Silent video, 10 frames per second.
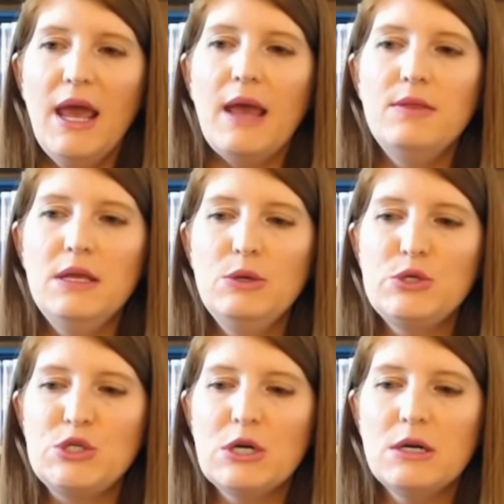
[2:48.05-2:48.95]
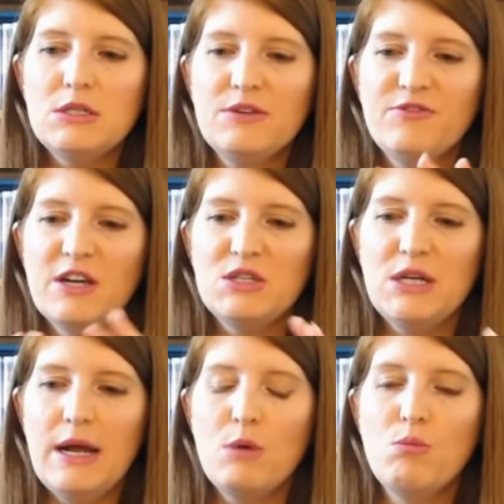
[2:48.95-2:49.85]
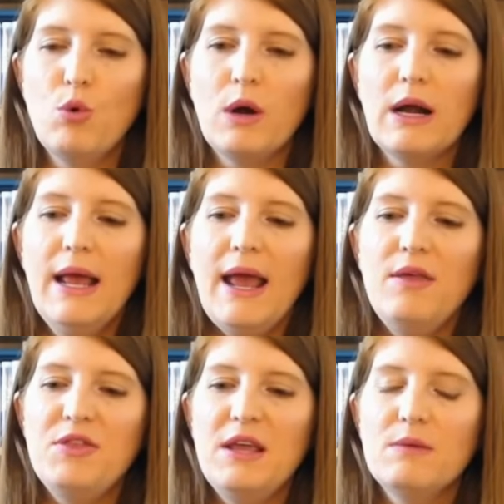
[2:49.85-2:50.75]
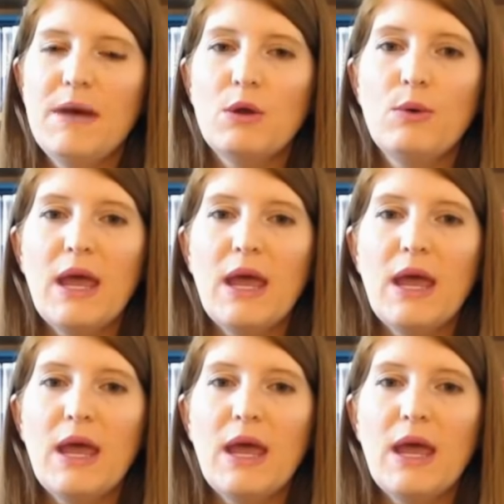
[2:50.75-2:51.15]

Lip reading: And then you start to flesh it out more and think about,